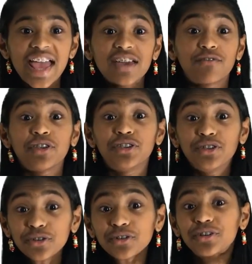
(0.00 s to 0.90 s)
If
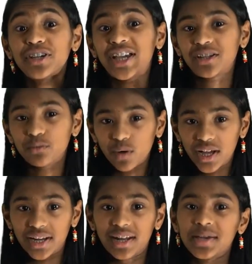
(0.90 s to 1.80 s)
you created
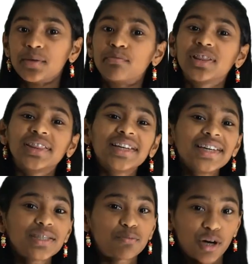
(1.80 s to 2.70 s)
one,
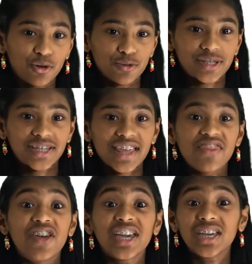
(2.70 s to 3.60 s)
please post
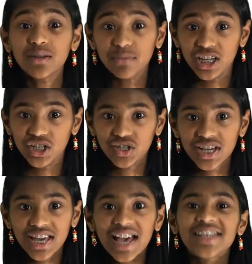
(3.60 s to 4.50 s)
the image
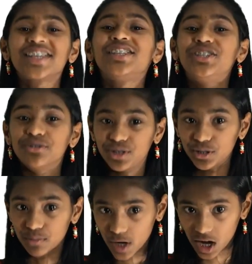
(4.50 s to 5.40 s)
as a
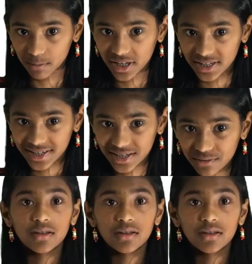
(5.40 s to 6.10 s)
YouTube comment.